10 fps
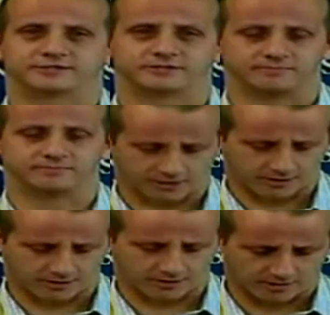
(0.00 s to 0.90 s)

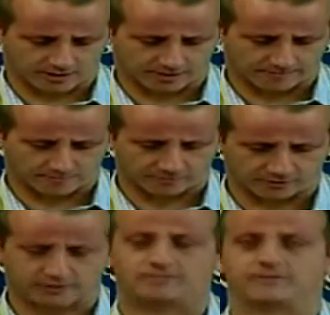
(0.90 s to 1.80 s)
tomorrow, we're going
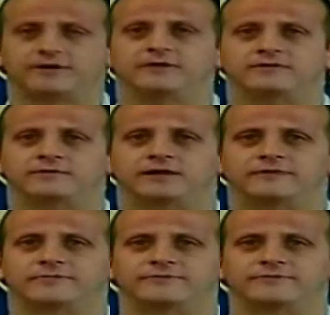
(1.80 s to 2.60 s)
to keep a lot of